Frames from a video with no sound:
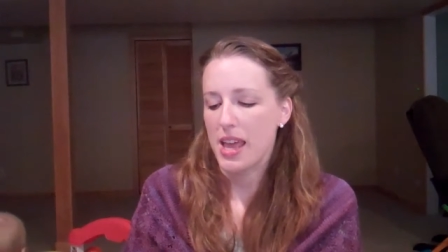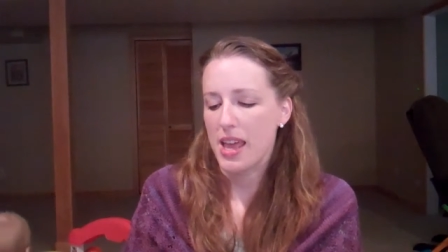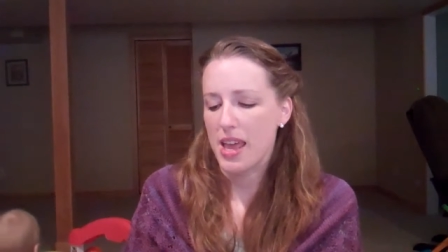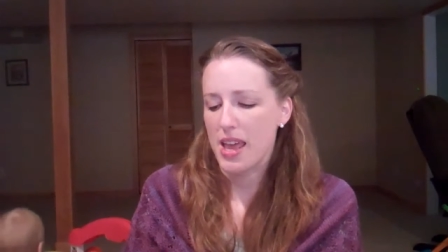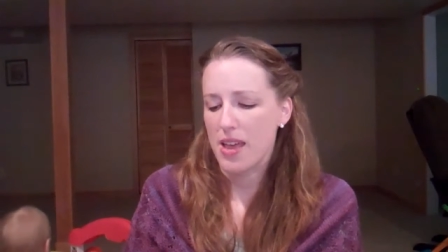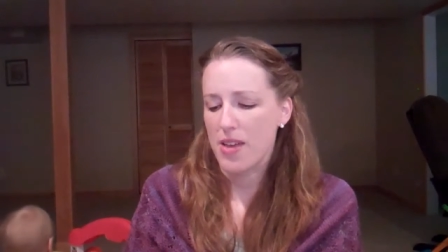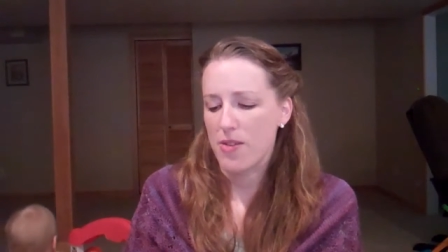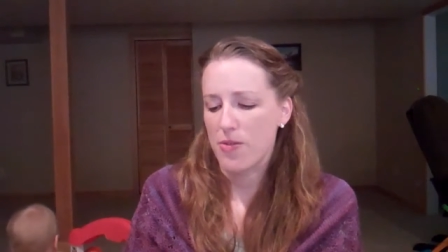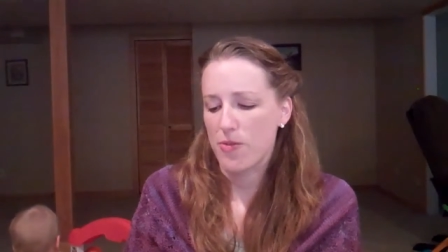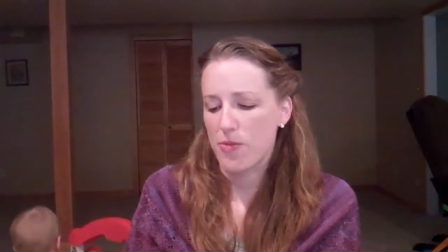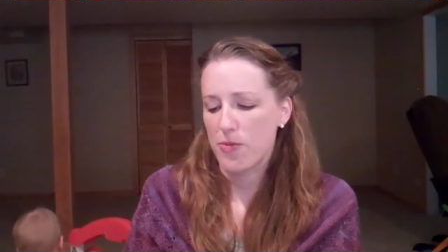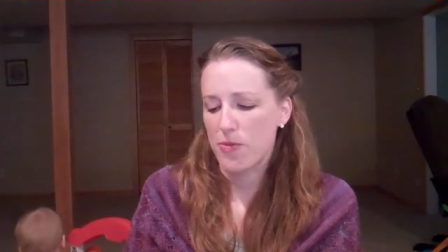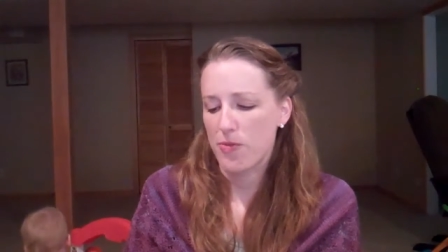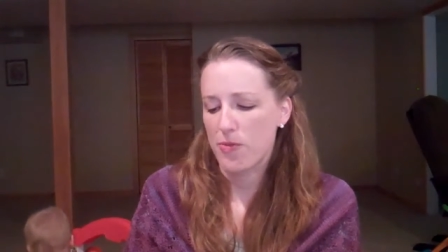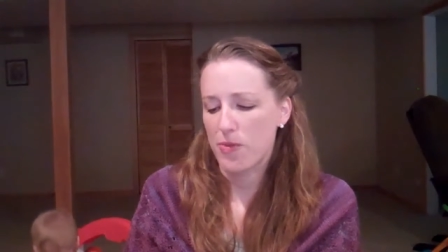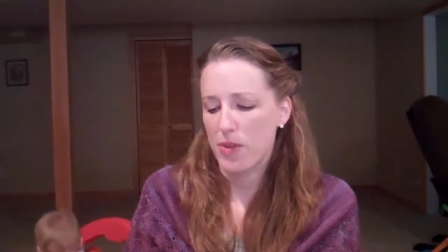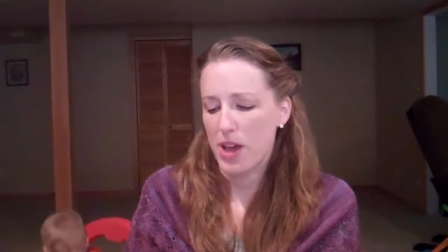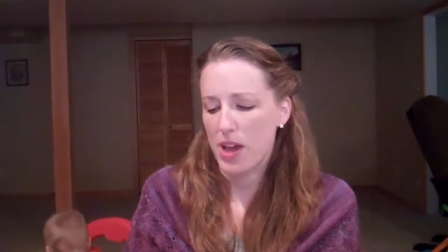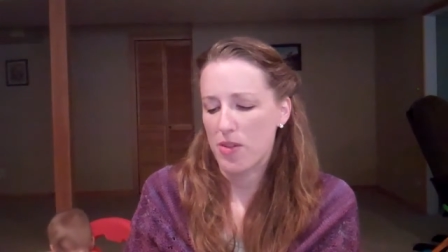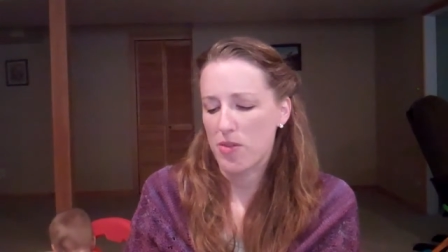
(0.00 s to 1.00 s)

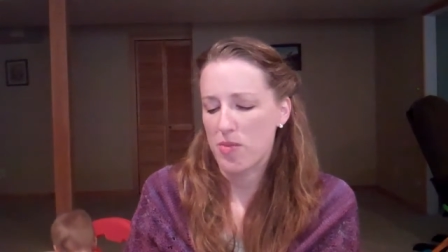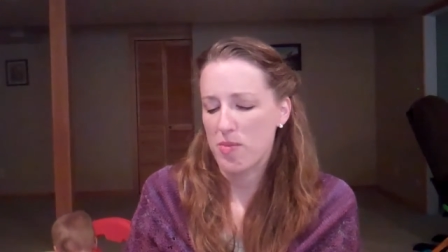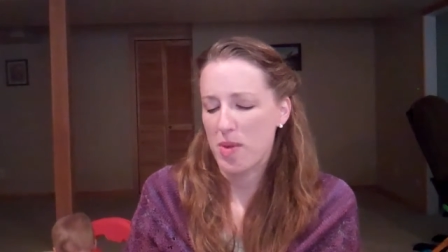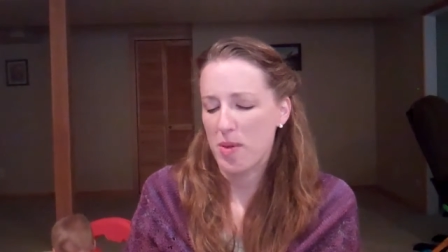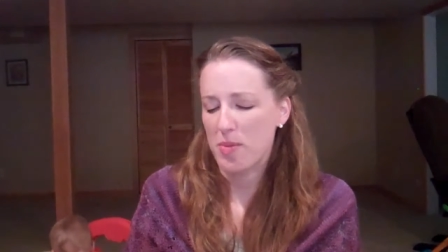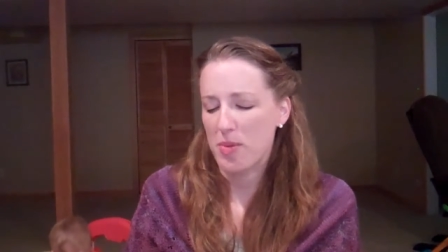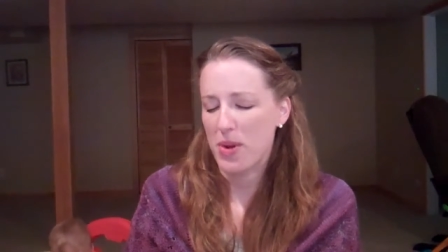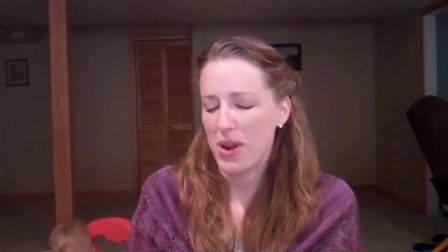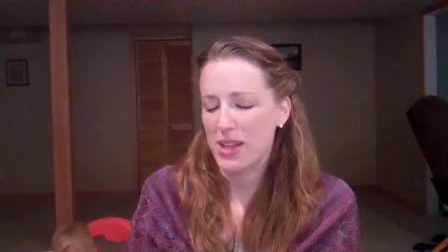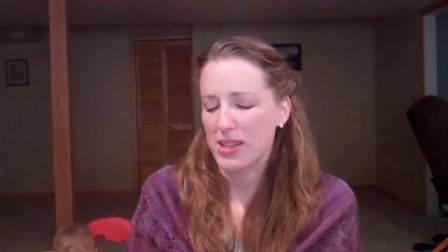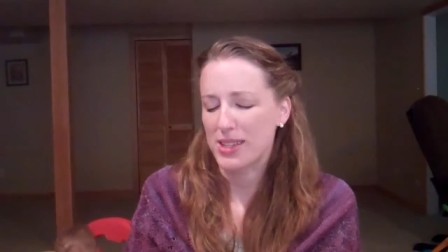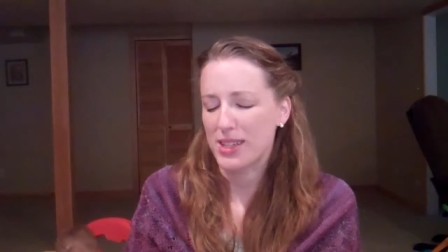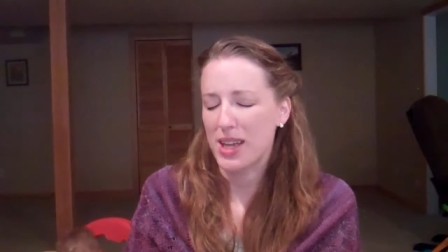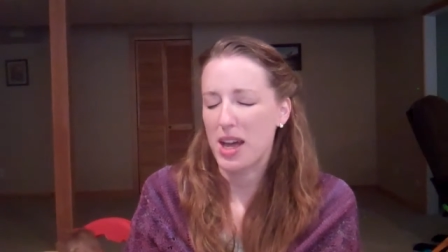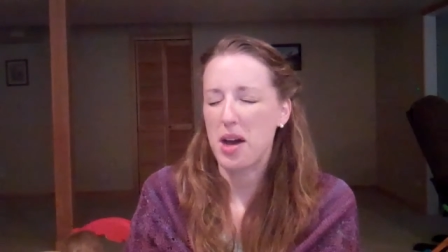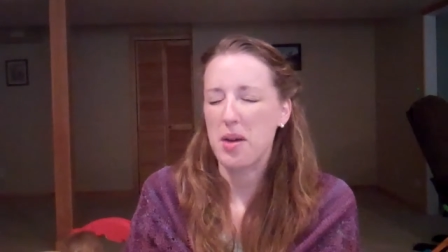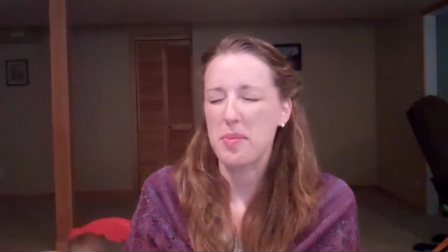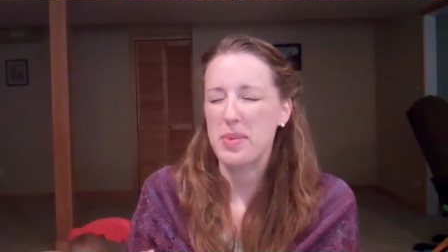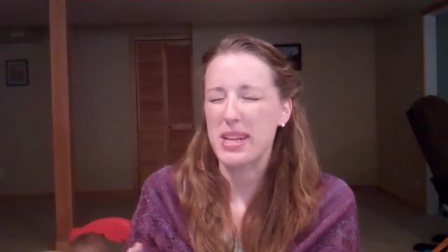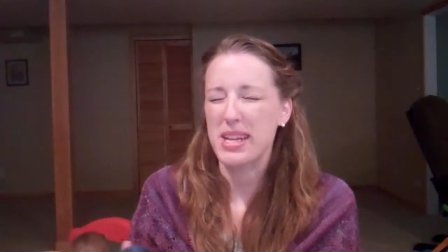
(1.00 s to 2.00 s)
If I remember right, it's a
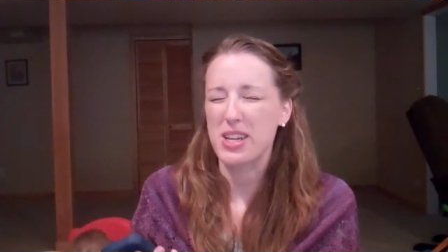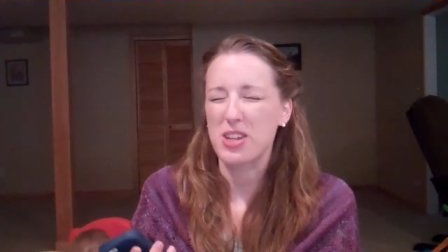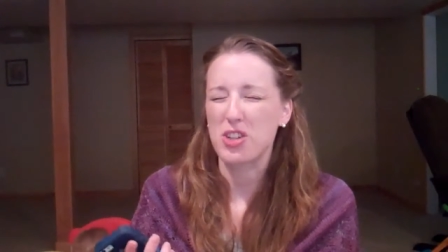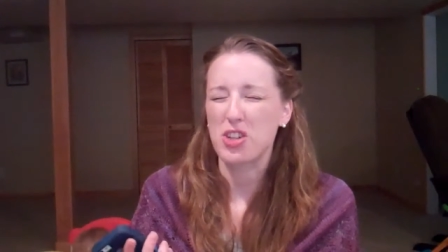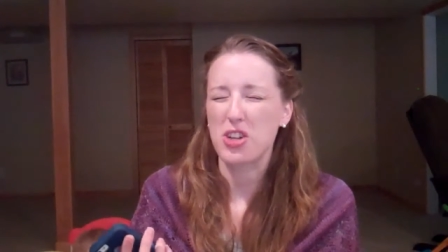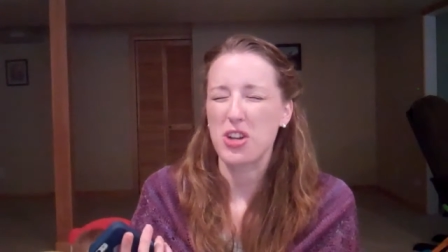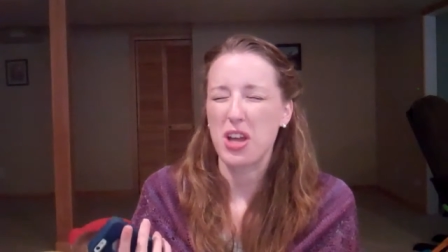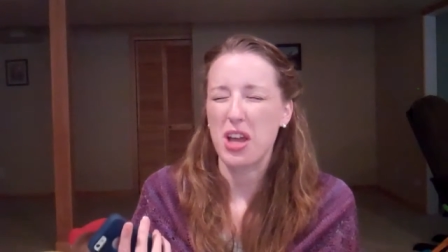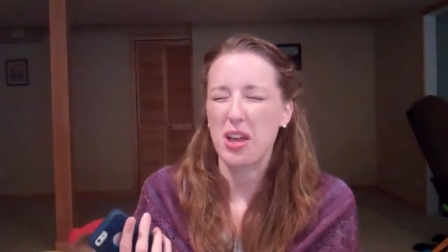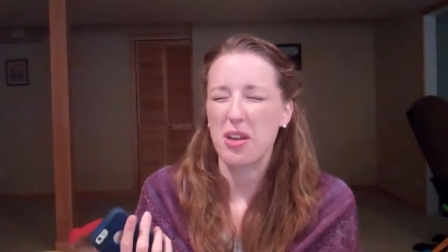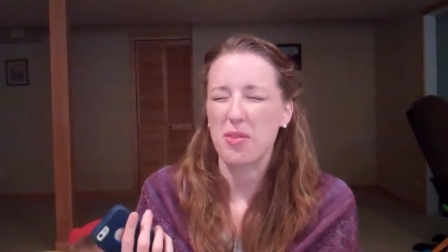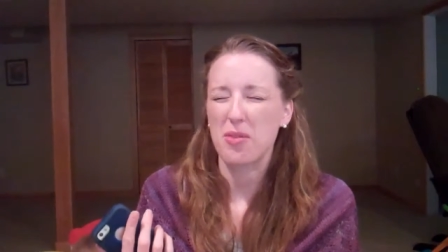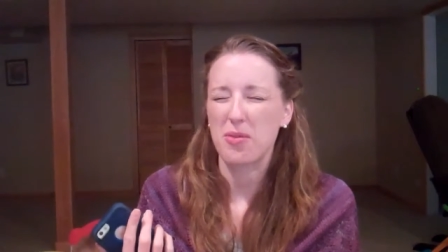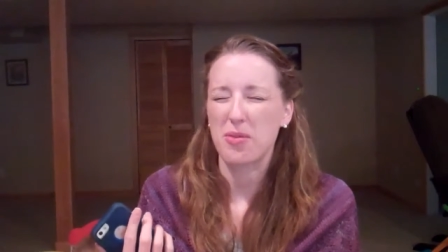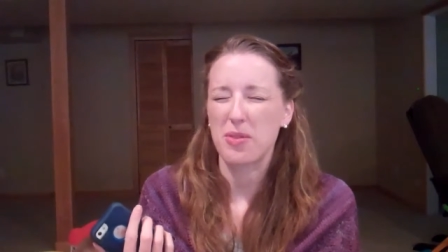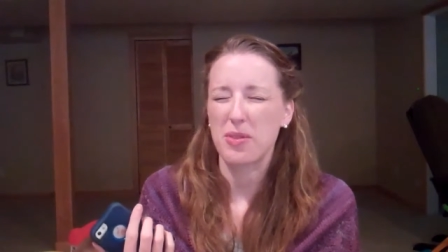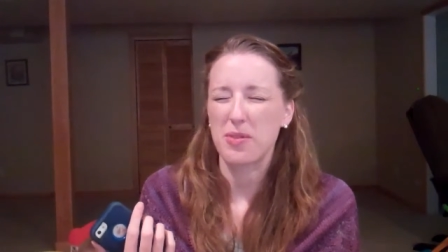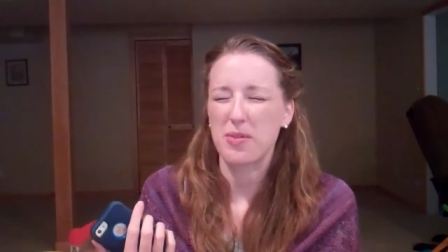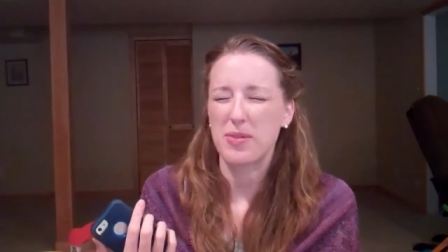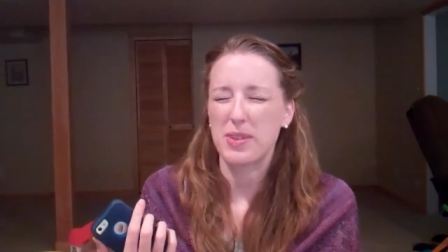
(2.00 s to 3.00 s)
combination of
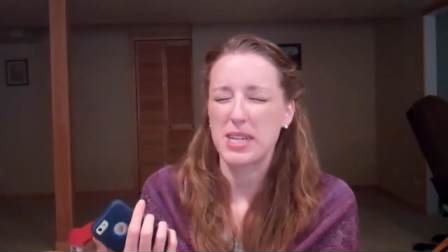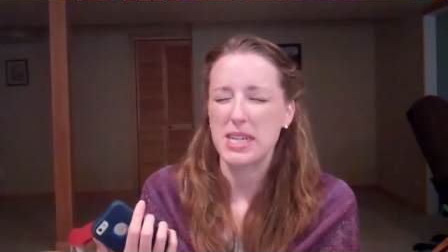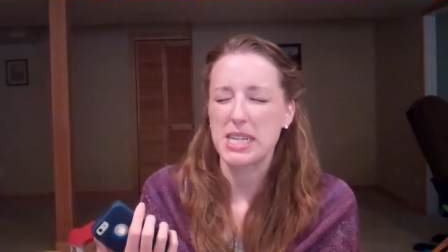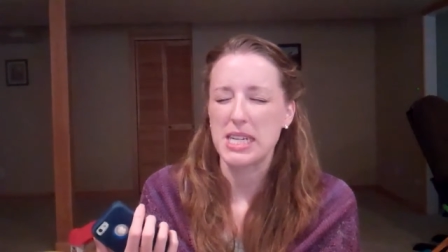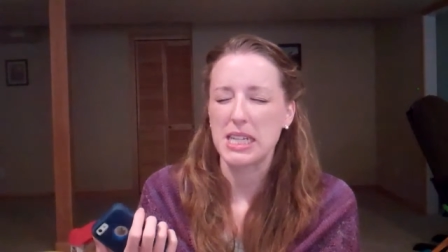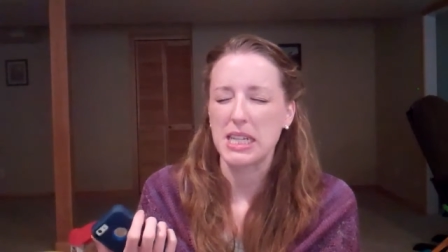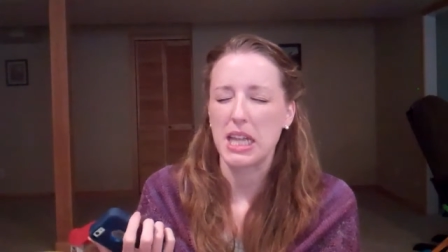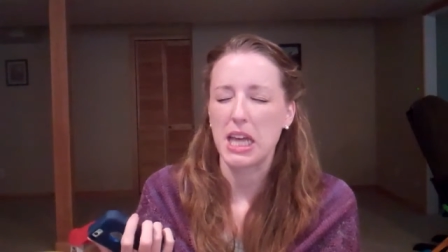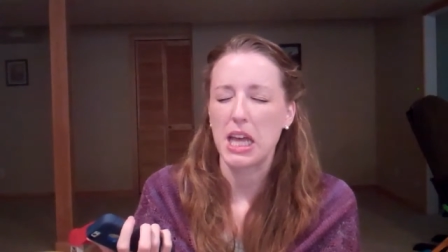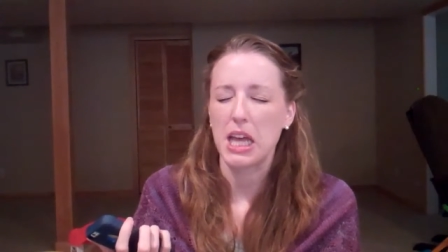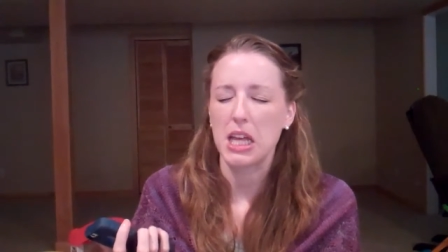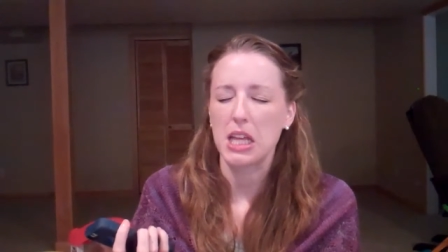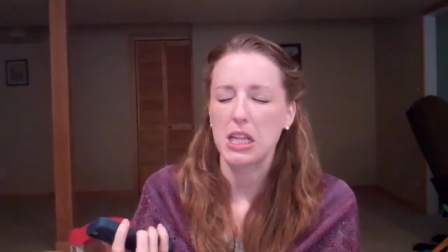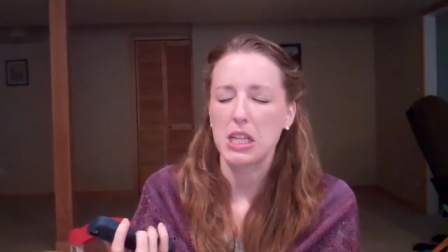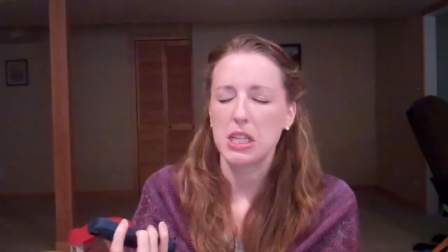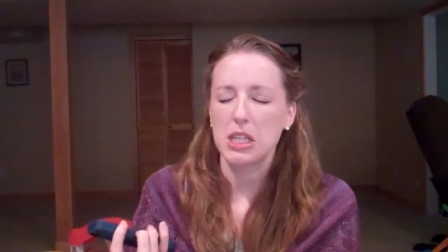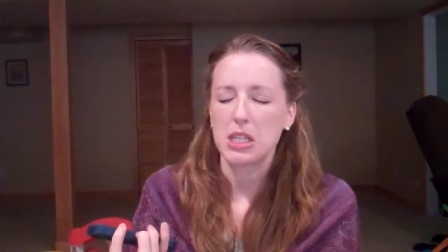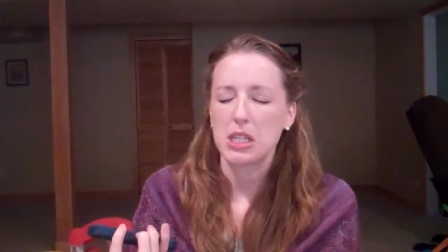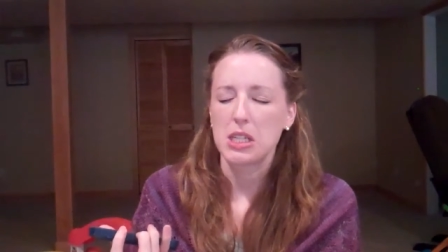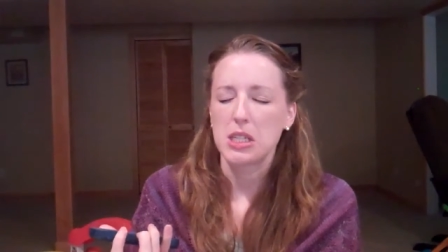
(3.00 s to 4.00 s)
vanilla,